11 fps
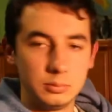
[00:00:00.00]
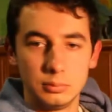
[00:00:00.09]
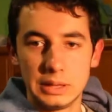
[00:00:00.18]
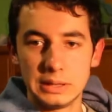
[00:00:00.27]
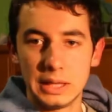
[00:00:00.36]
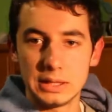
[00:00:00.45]

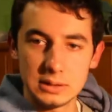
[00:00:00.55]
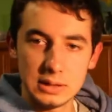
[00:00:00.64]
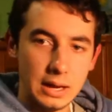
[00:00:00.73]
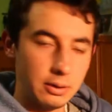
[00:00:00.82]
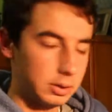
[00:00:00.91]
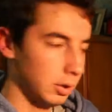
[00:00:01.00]
Let's see
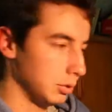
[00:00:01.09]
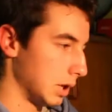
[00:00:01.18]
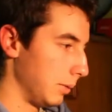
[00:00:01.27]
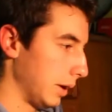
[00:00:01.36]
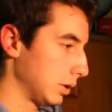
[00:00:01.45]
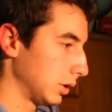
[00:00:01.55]
how it goes.
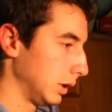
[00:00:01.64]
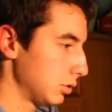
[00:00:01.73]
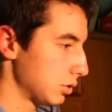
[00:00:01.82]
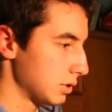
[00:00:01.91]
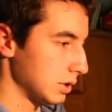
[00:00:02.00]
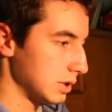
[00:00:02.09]
I'm actually
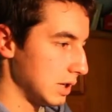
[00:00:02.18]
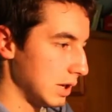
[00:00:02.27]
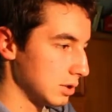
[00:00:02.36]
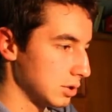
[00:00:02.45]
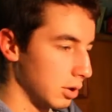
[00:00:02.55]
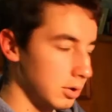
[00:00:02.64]
interested to see how
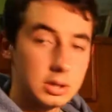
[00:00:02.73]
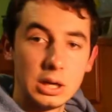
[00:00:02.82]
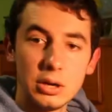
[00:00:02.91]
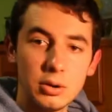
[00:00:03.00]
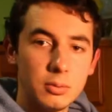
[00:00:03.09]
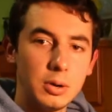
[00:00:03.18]
this goes. I
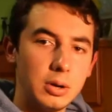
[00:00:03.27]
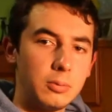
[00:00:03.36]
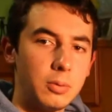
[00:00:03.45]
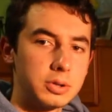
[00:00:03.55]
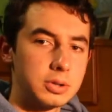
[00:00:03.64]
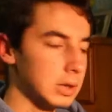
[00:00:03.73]
don't know
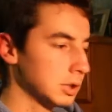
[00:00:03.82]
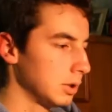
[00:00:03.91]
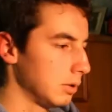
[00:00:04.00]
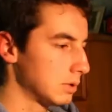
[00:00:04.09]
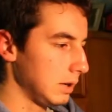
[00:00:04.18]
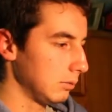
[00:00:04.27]
what direction
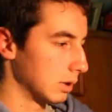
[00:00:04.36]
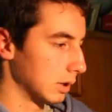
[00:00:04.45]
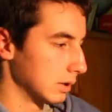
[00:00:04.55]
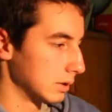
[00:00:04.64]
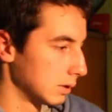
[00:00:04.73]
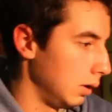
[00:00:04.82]
they'll take with
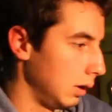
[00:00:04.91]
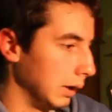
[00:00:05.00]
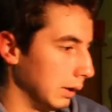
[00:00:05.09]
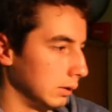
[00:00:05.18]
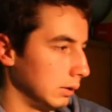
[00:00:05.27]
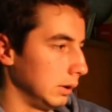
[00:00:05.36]
this. All
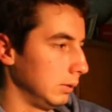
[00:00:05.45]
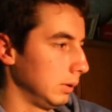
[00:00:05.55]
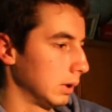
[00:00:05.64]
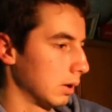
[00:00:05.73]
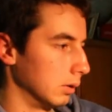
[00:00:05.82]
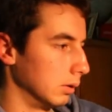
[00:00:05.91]
right, here
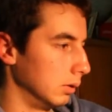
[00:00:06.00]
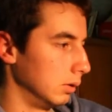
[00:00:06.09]
we go.